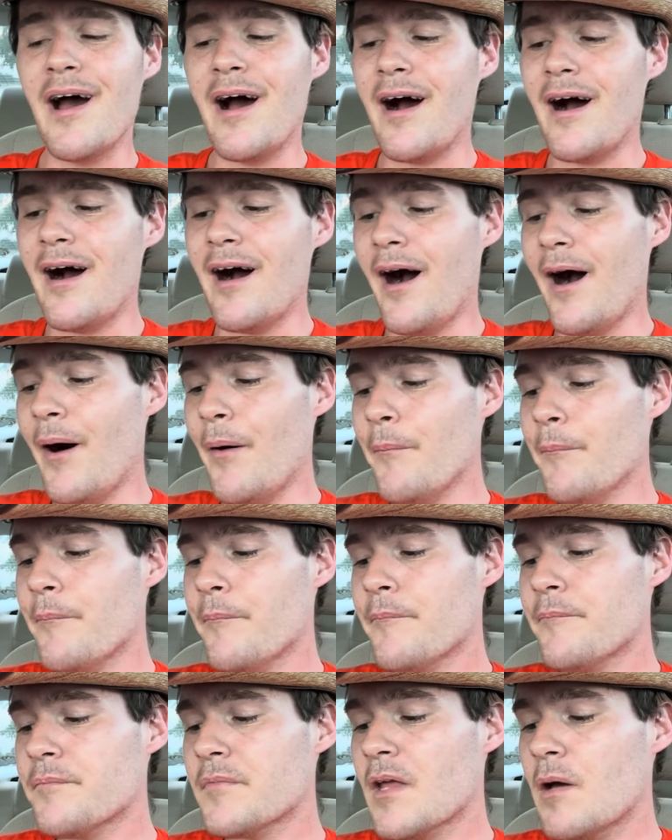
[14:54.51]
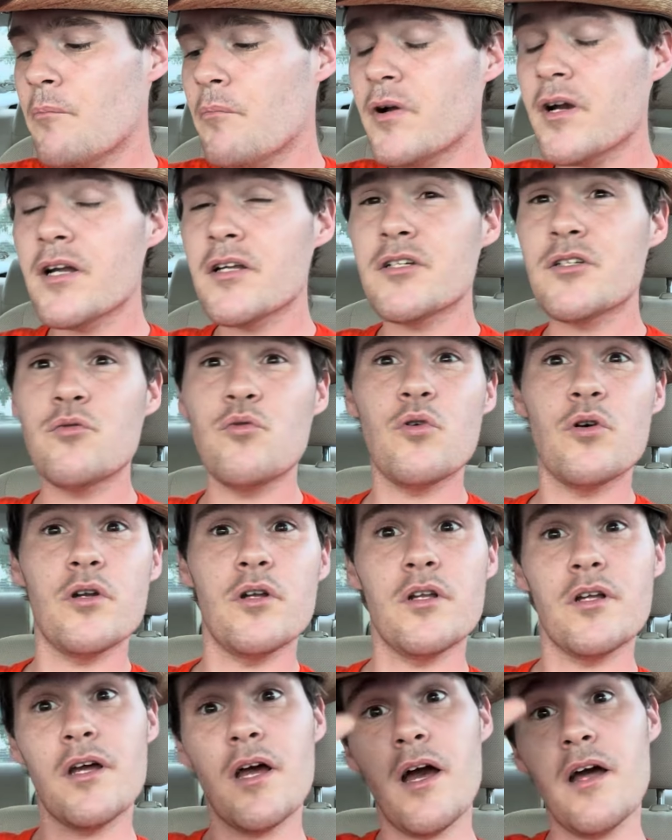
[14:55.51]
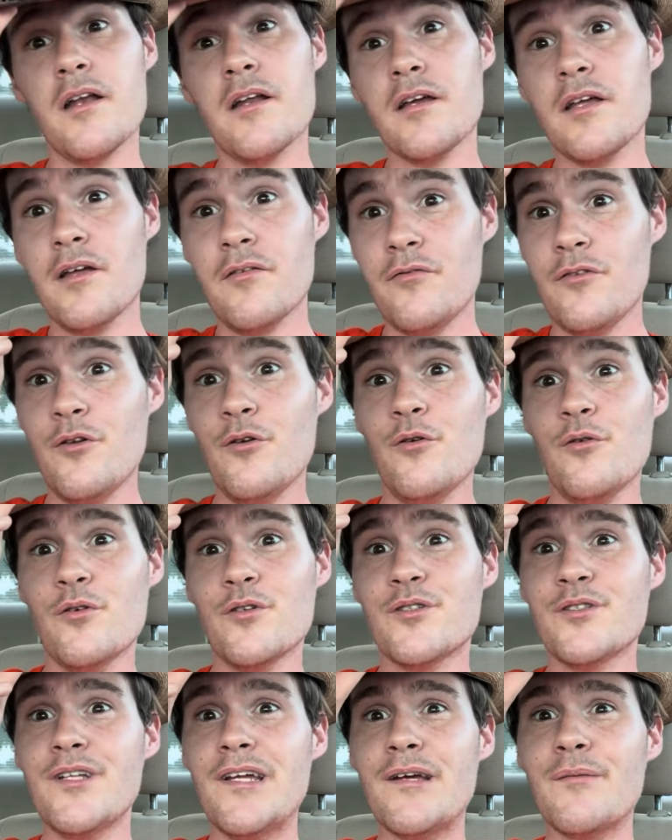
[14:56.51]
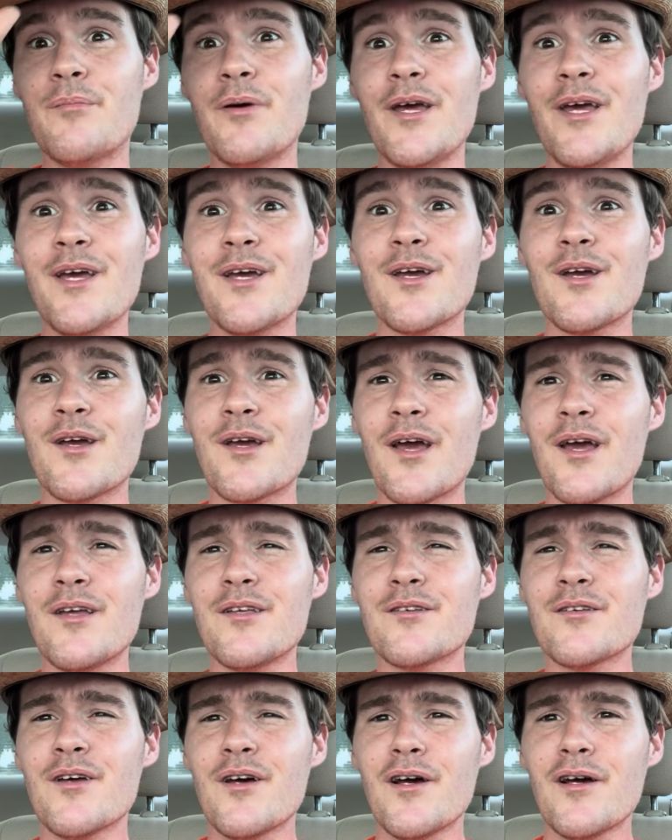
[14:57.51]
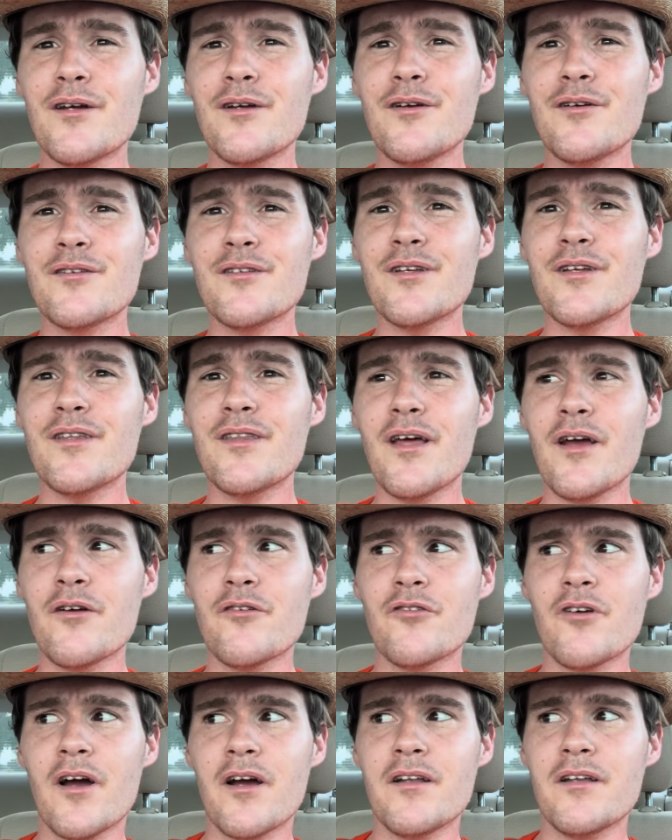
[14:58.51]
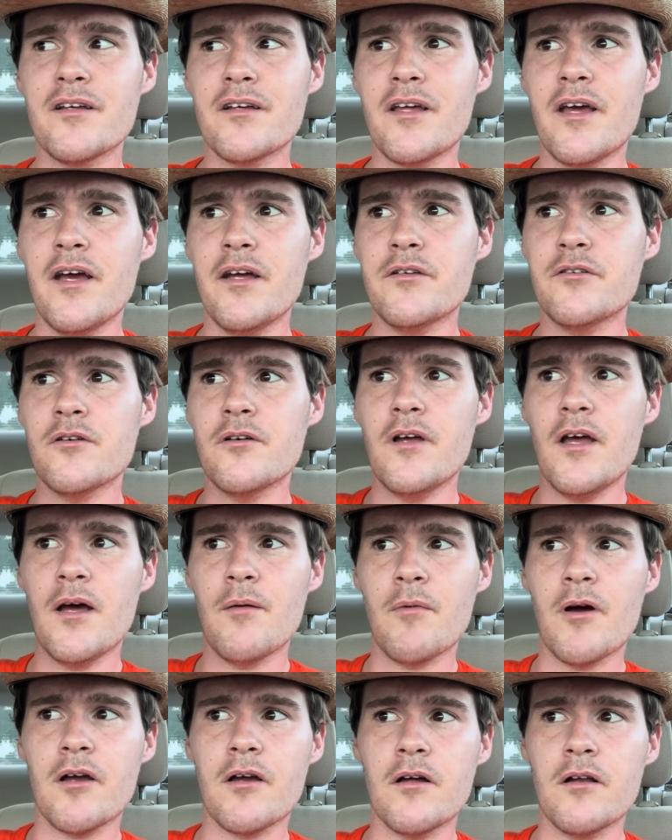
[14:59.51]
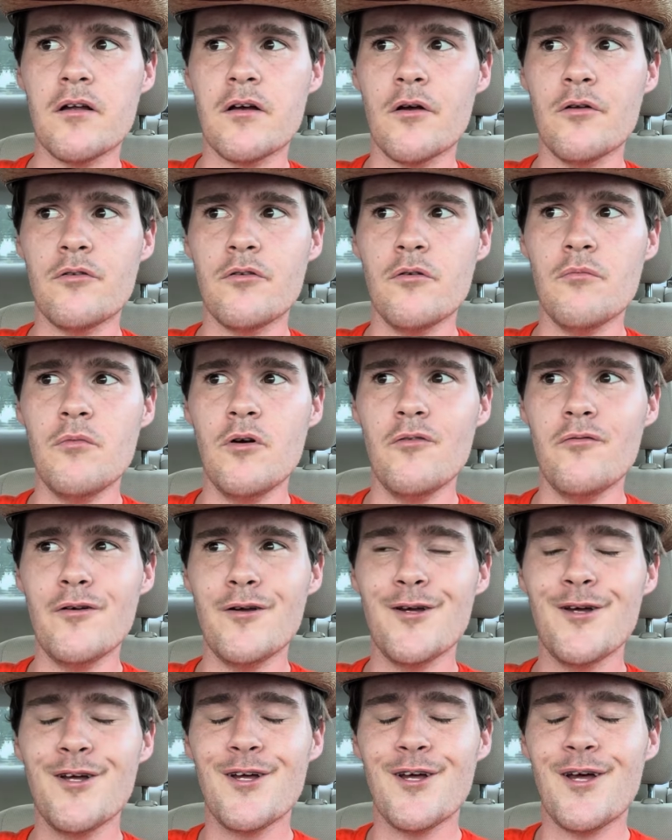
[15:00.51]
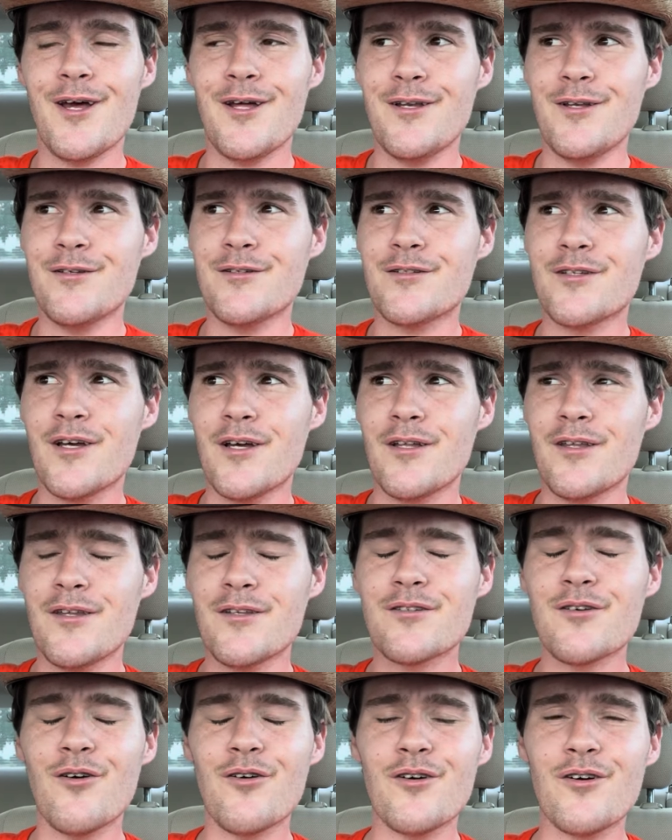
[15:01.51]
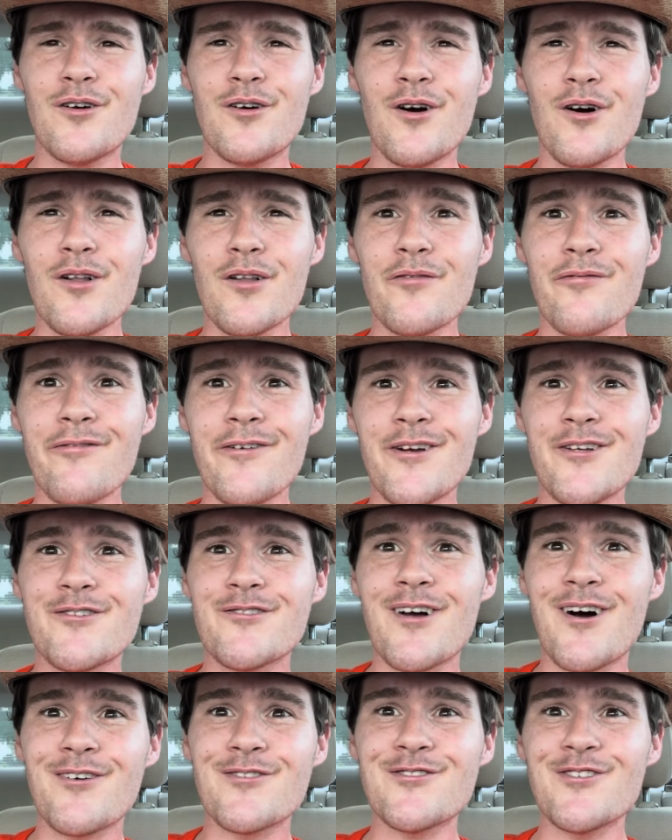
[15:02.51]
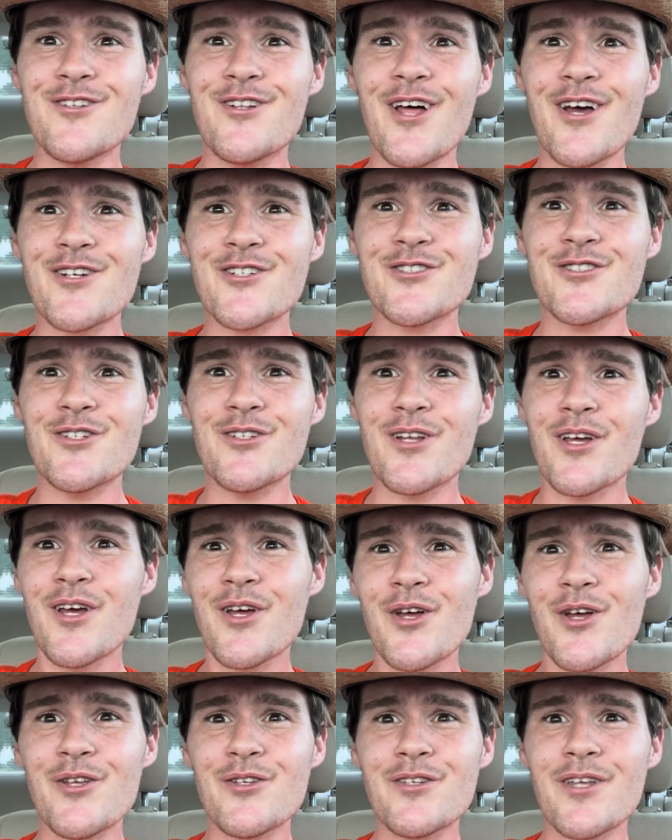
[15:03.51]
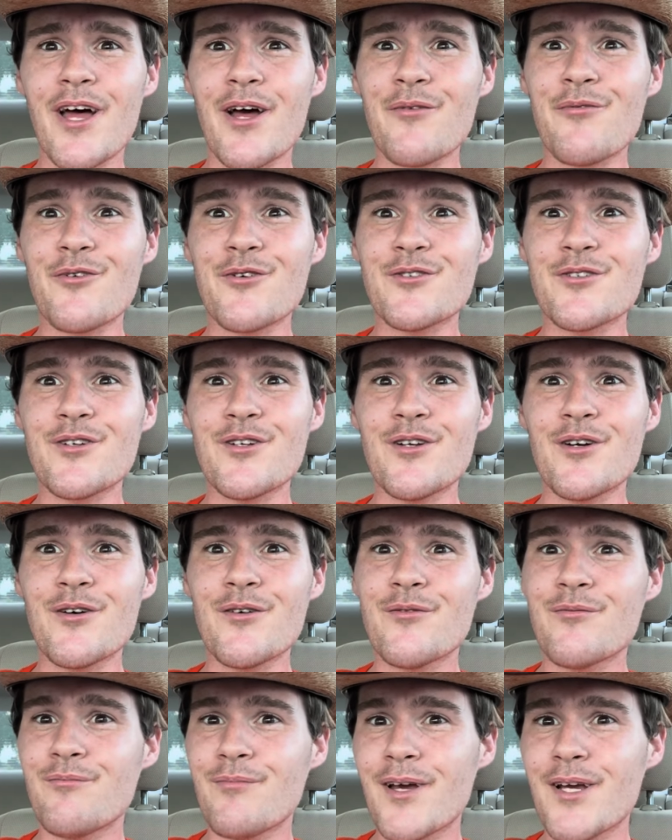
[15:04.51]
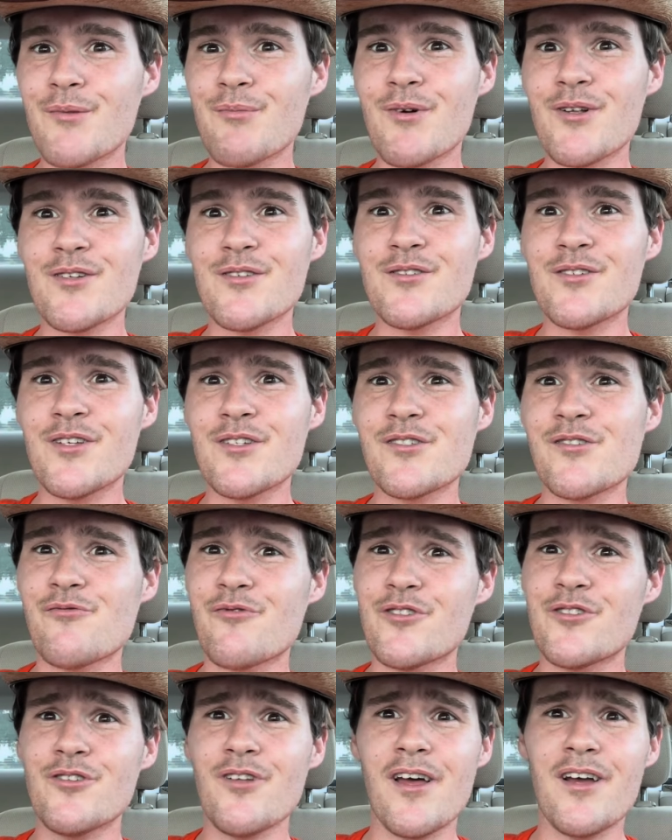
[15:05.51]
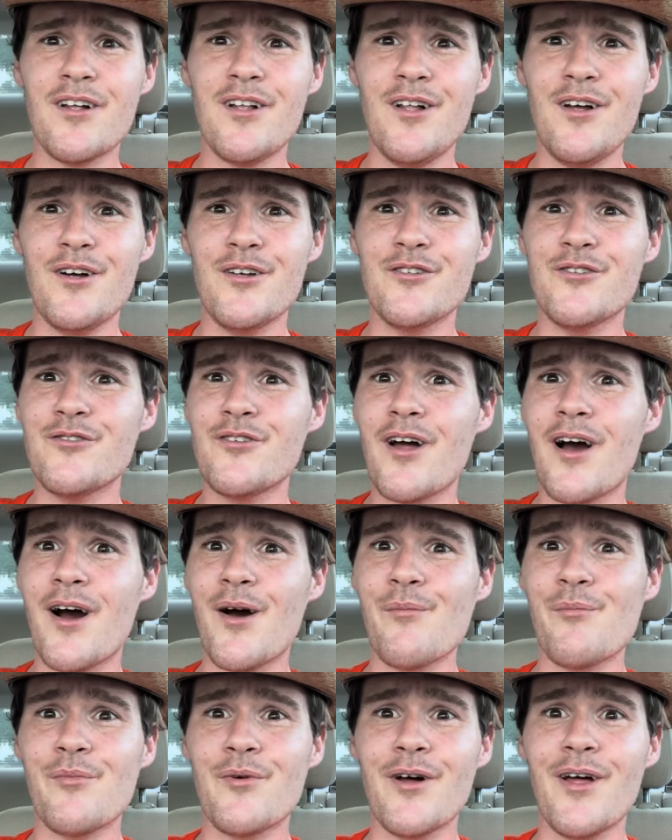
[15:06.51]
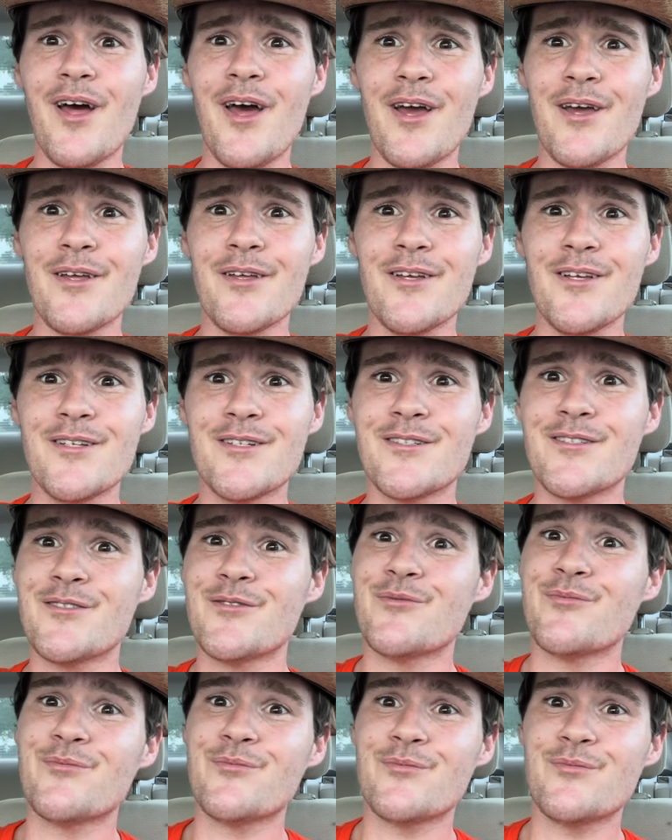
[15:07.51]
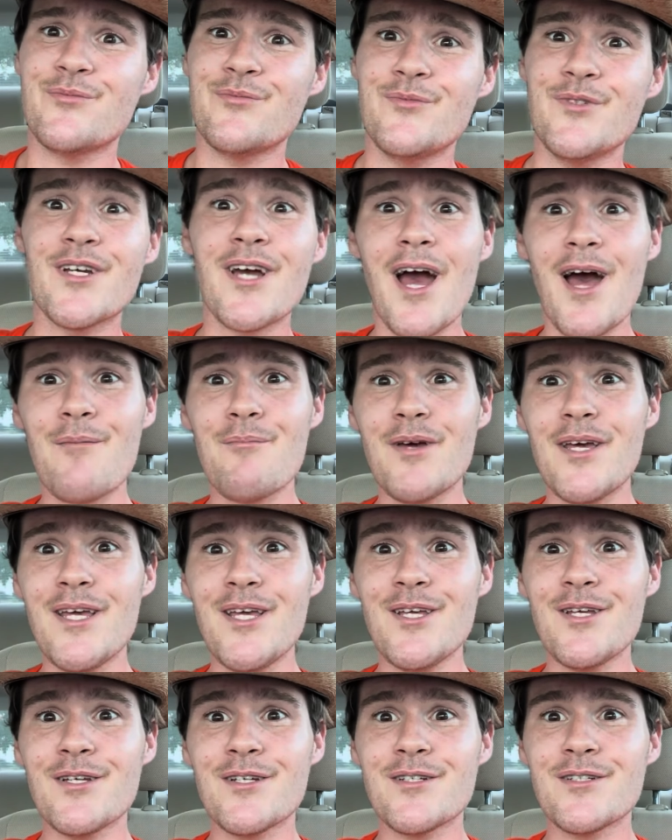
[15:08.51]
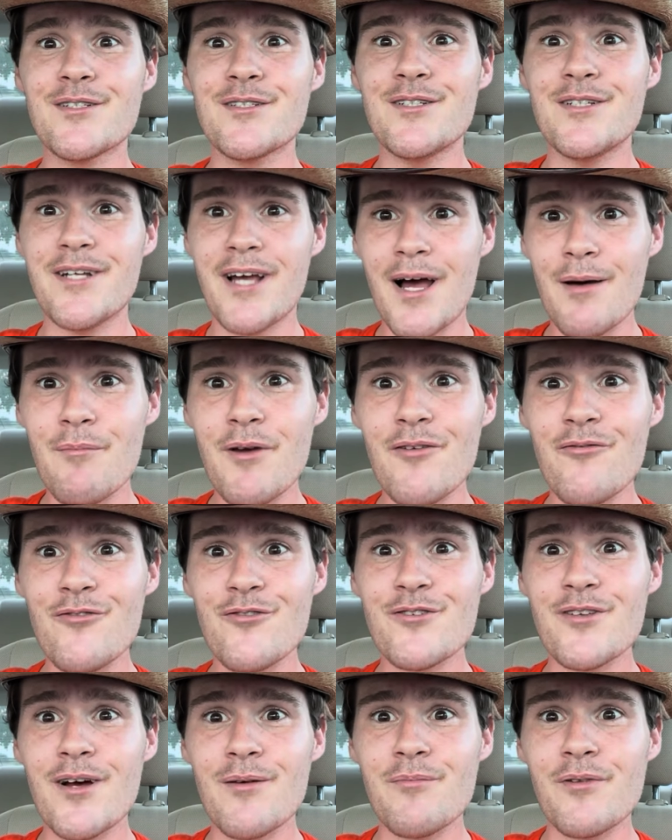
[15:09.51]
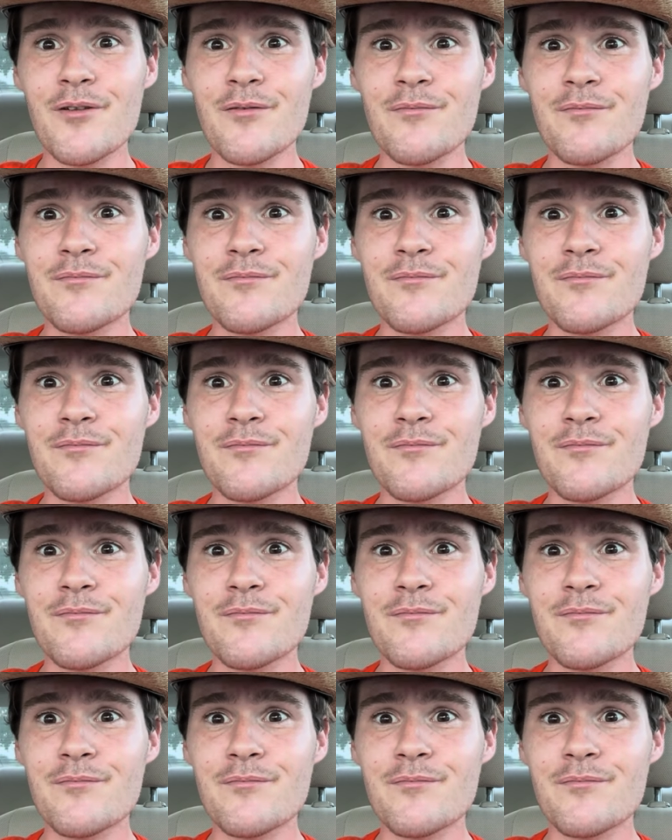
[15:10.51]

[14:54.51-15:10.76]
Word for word: Um, but I just wanted to kind of give you a sneak peek in case you're sitting there trying to gauge, am I going to go to a movie? And is this Coca-Cola freestyle selection, is that what's going to make my decision? Which likelihood you're not, but hey, you got me. You got me for something.